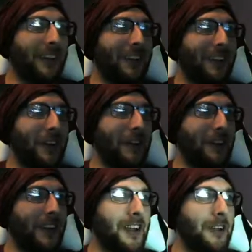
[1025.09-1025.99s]
You know what I'm
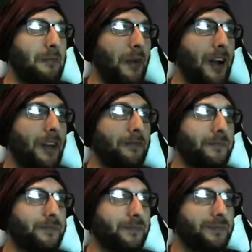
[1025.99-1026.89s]
saying? But
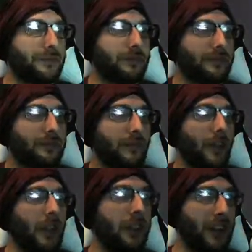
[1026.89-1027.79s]

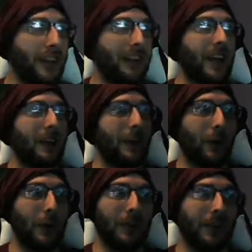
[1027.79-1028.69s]
look at that hill.